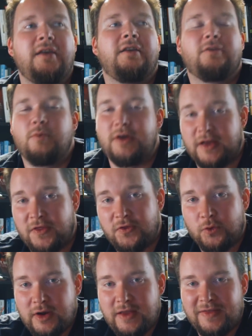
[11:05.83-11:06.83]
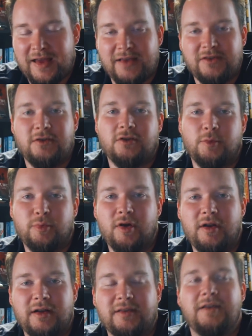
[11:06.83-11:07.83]
It's more like a $3,000
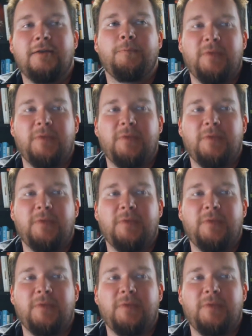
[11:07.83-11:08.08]
product.